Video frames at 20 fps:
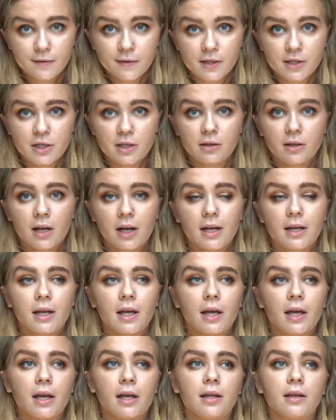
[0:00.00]
fishing line
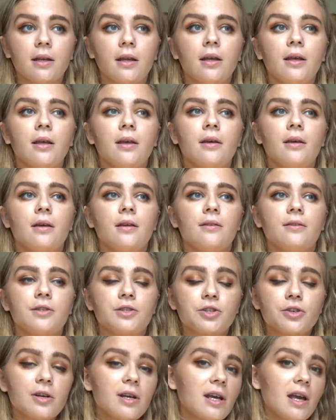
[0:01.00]
in the
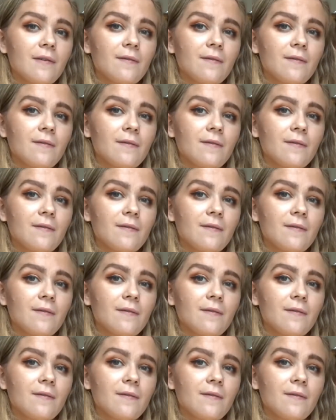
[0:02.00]
tree.